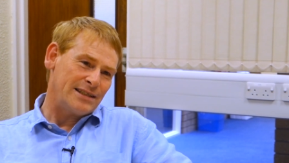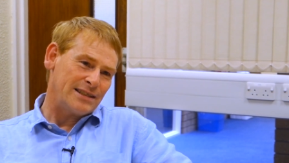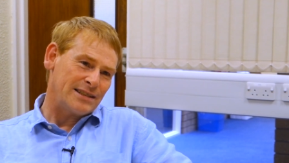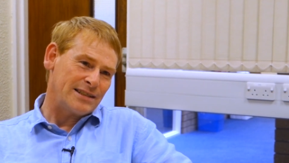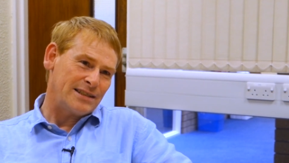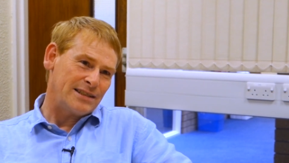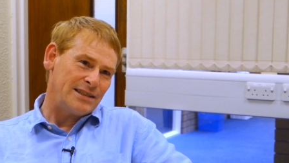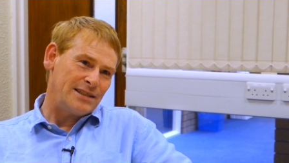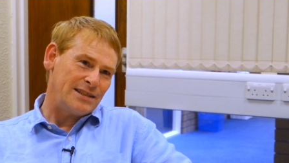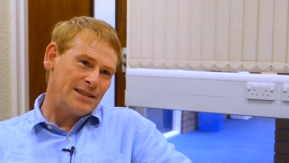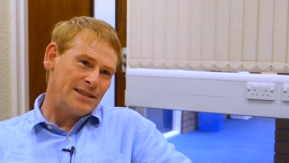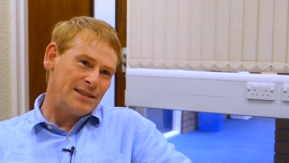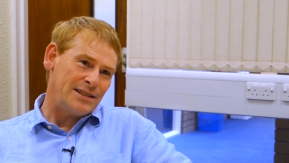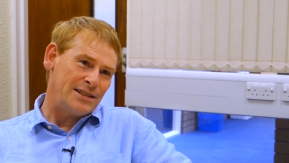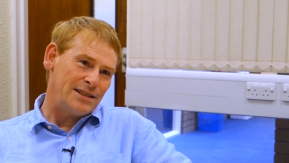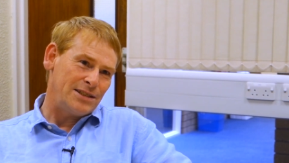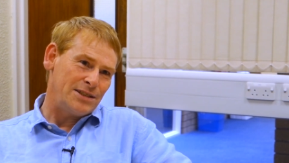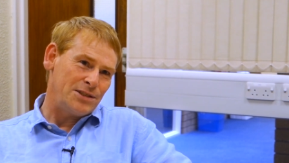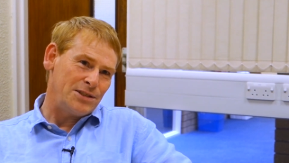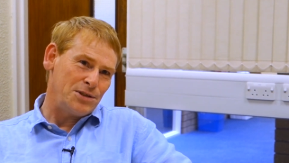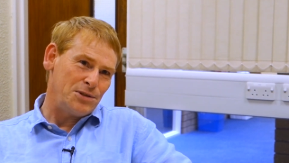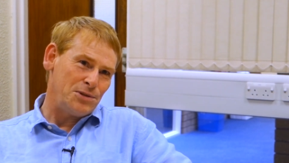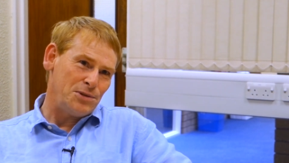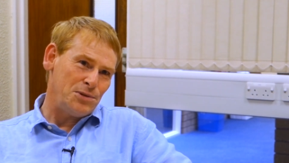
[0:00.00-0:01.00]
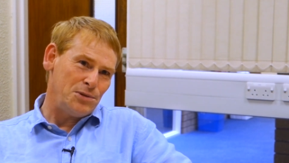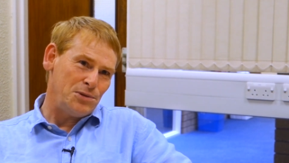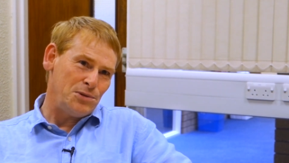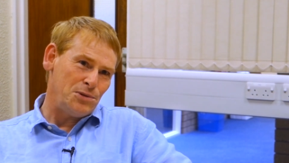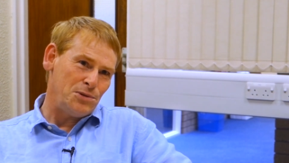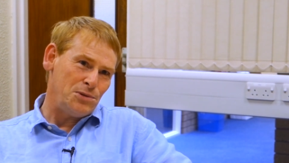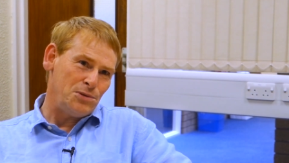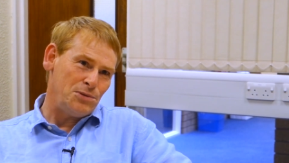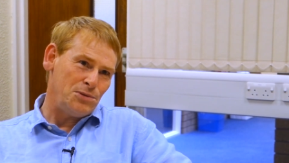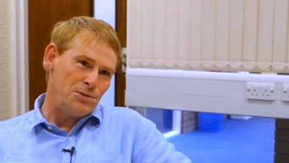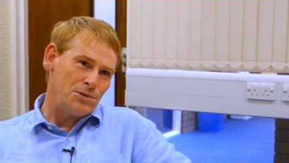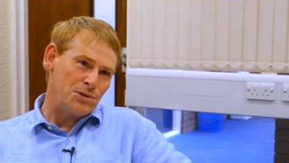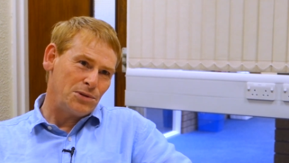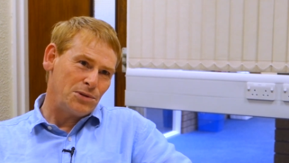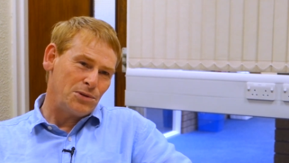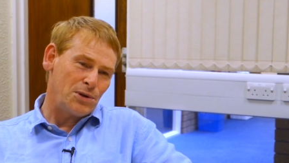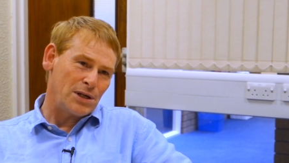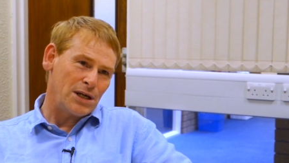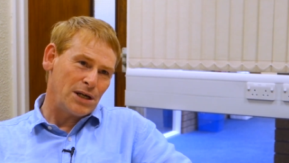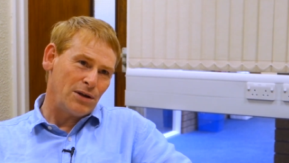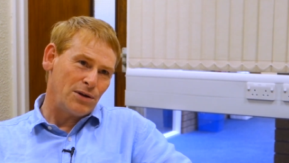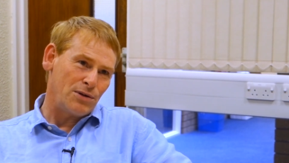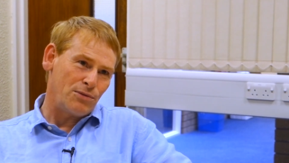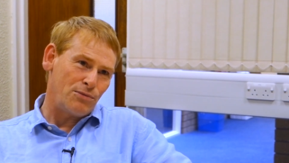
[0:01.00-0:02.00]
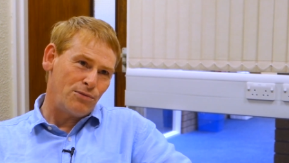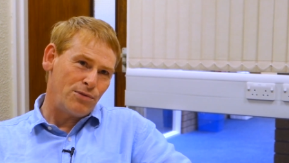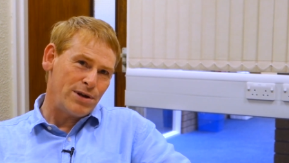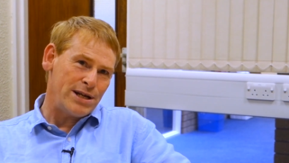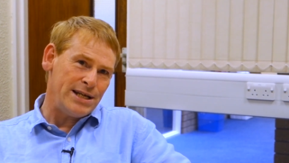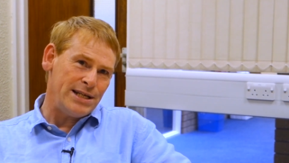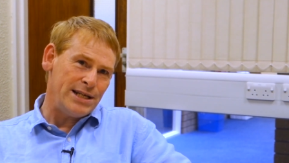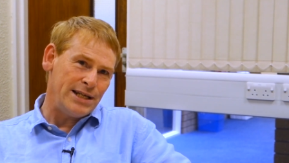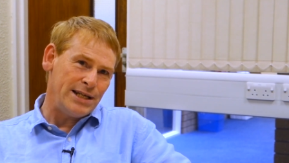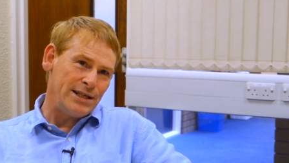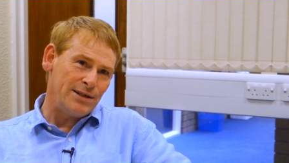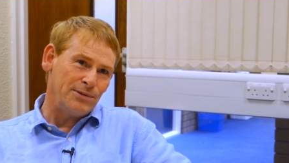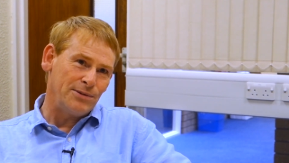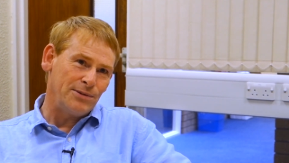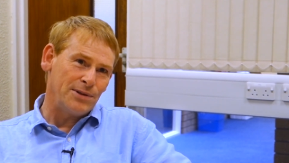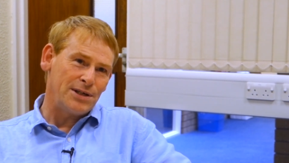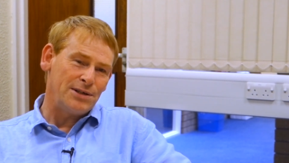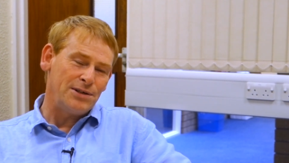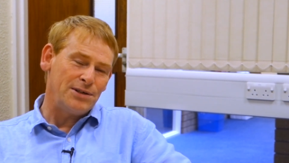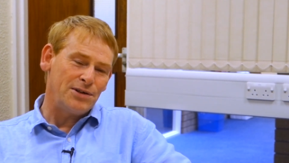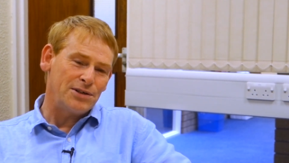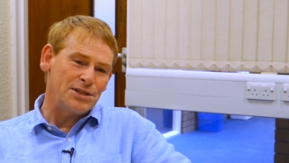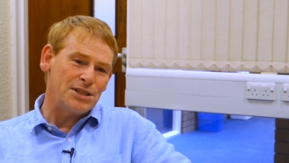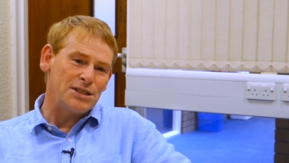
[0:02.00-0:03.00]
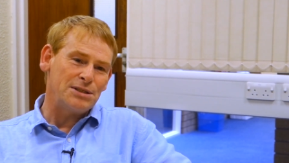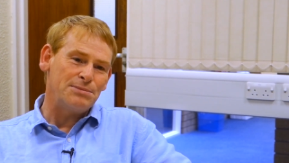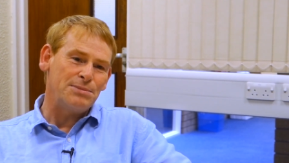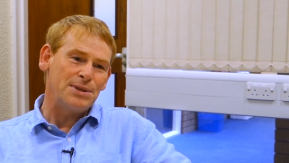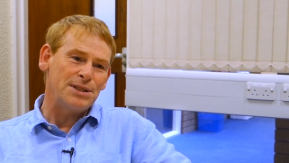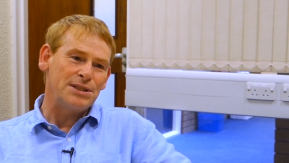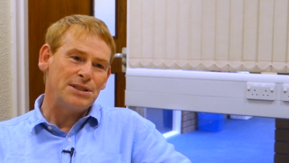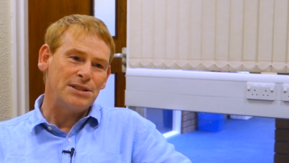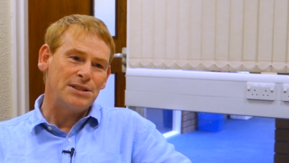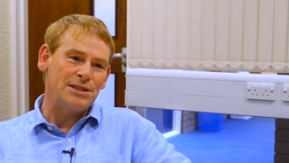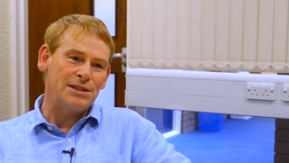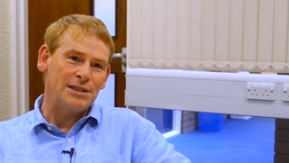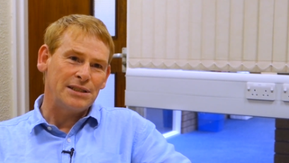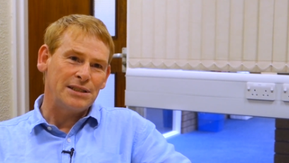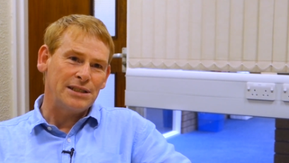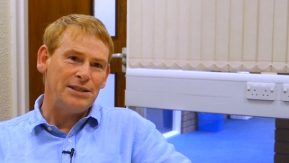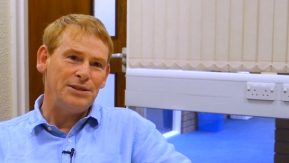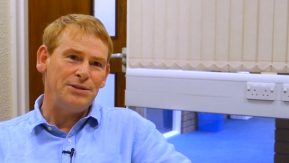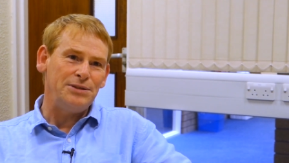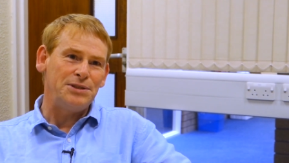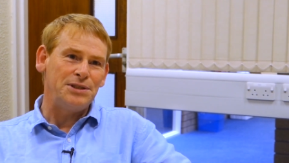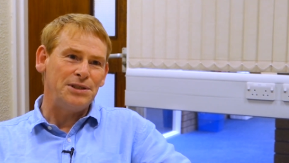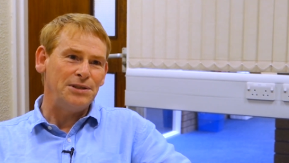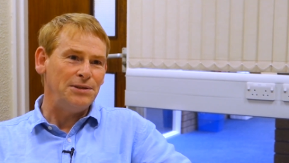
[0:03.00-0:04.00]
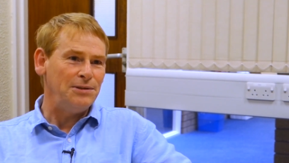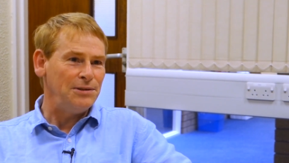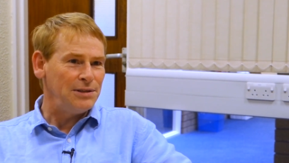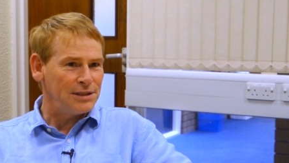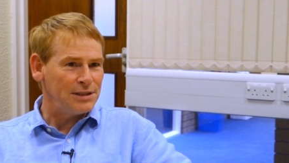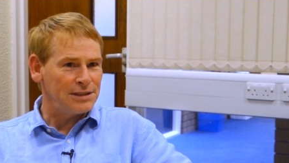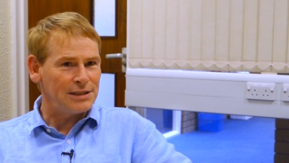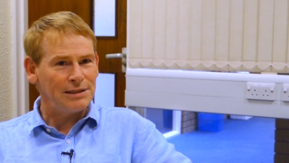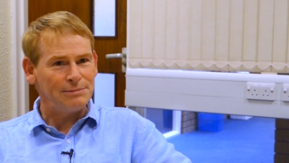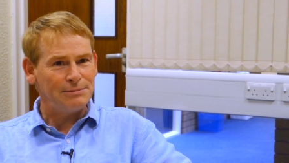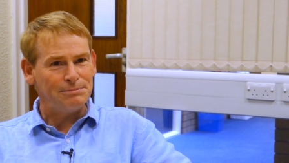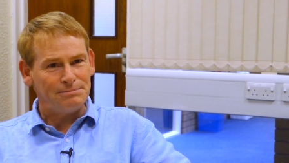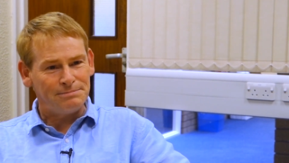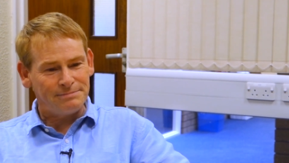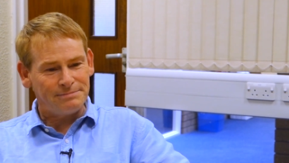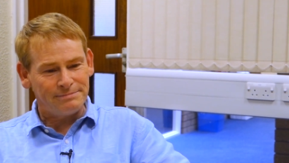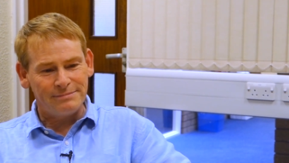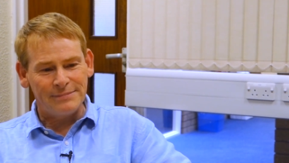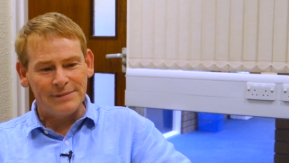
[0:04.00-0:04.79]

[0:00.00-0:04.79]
I do quite a lot of reading, although not as much as I used to, because I'm